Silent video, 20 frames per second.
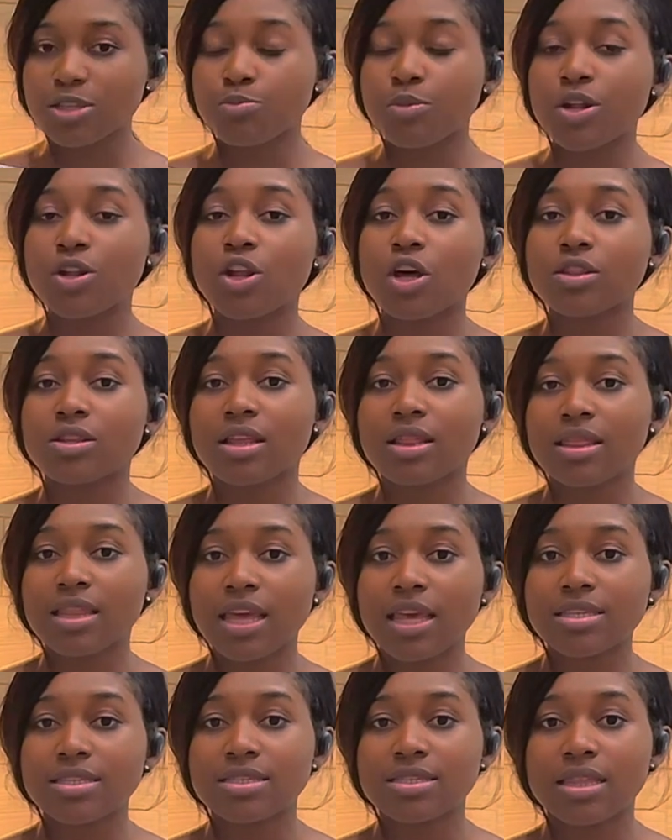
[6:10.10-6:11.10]
but not the
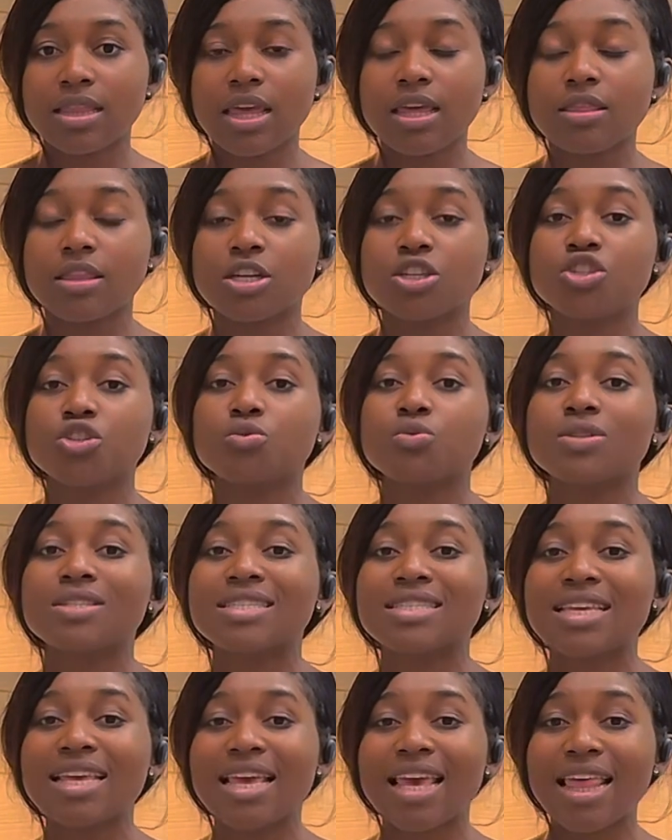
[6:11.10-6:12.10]
least thing that you will
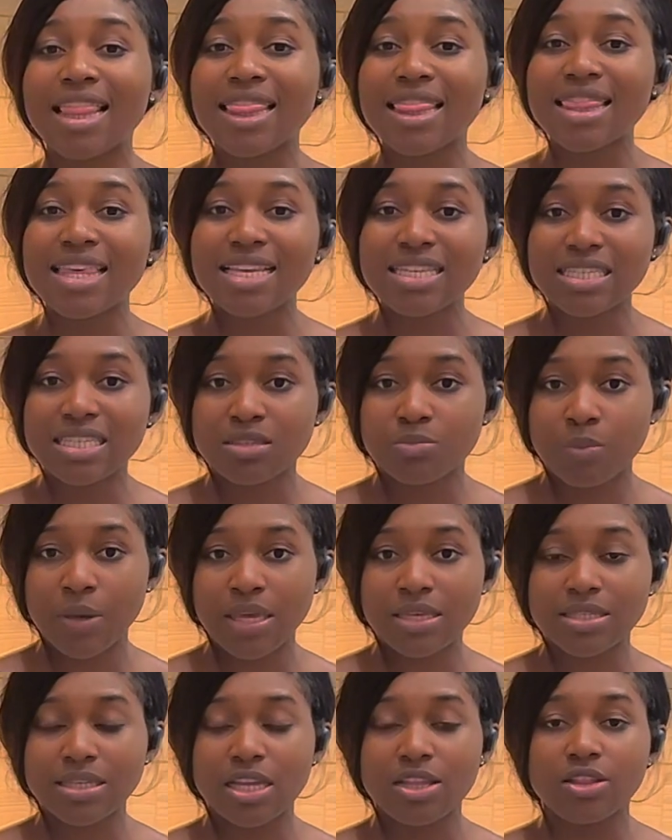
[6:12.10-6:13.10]
see in this
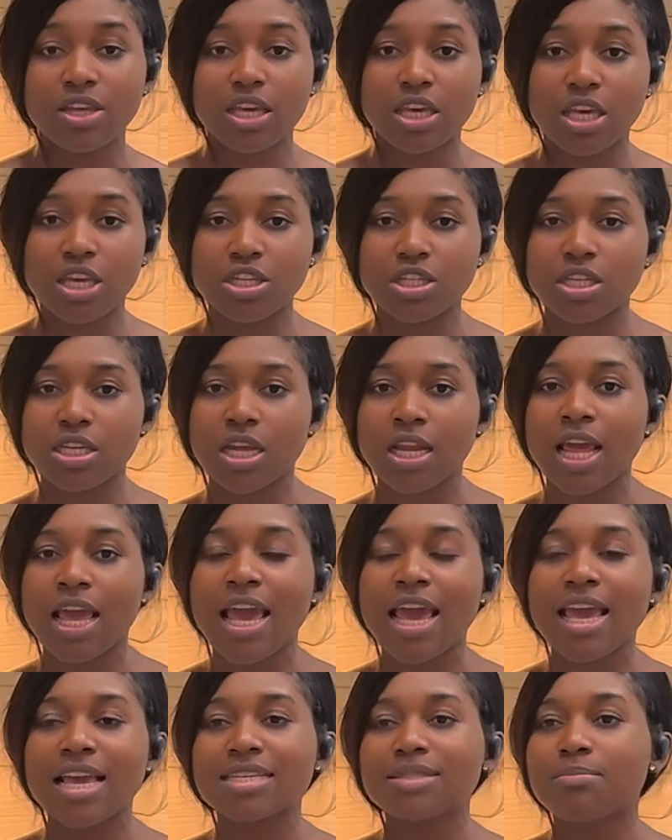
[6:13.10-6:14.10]
space in the kitchen
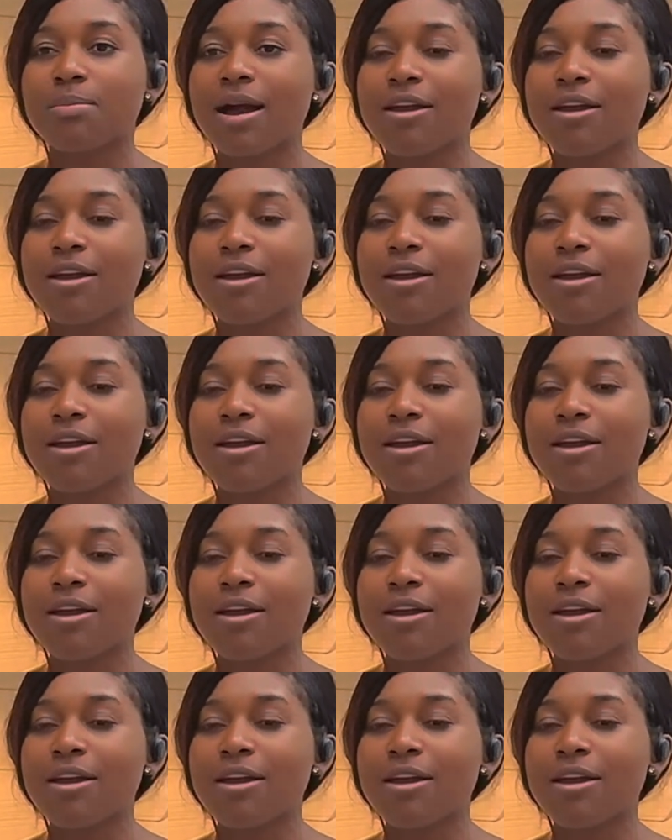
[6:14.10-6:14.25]
is my